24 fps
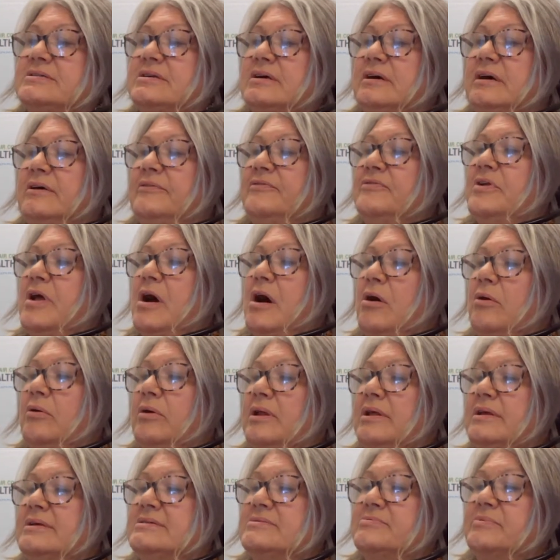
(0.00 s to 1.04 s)
Of note
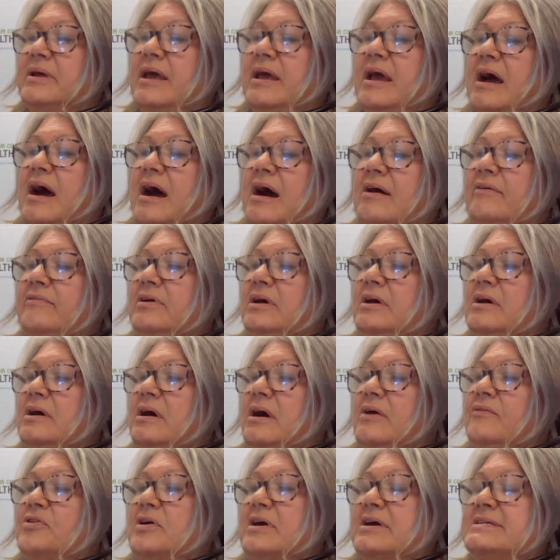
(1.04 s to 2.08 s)
is we have
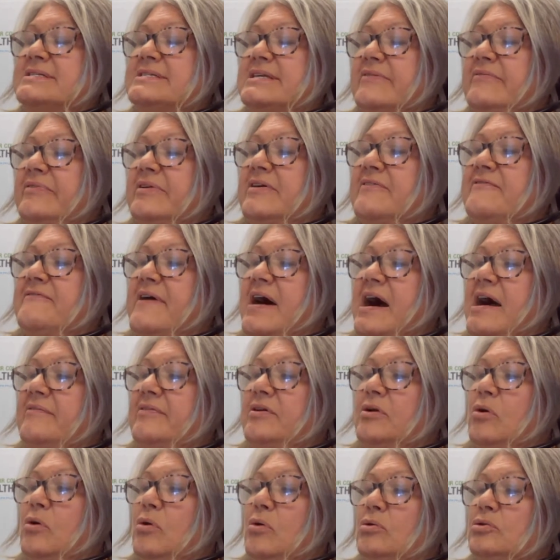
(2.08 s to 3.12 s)
for our 75 and
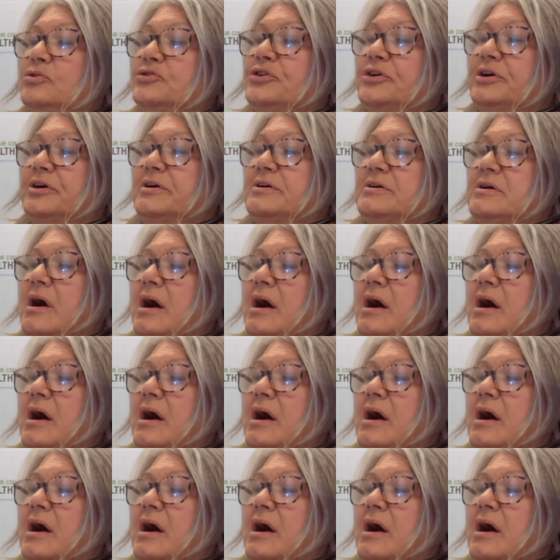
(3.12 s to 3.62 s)
older,